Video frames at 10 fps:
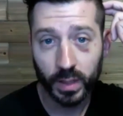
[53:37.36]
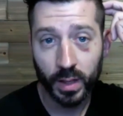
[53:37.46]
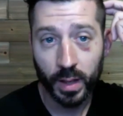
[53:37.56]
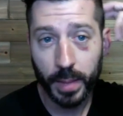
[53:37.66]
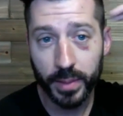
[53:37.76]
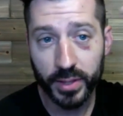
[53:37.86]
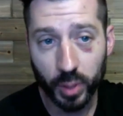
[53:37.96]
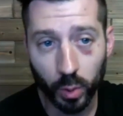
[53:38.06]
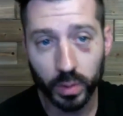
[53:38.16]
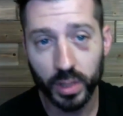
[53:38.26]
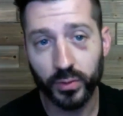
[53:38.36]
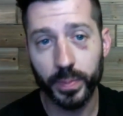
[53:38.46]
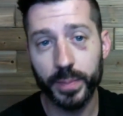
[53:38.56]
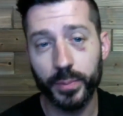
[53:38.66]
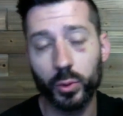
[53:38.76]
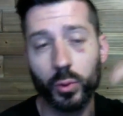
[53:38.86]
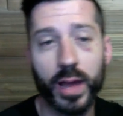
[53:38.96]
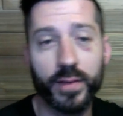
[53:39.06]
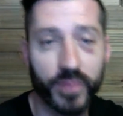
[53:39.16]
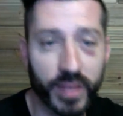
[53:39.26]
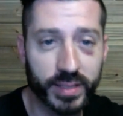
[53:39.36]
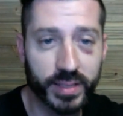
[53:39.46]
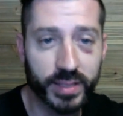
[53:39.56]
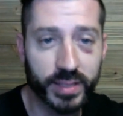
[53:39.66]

Maybe it's only for people who have this going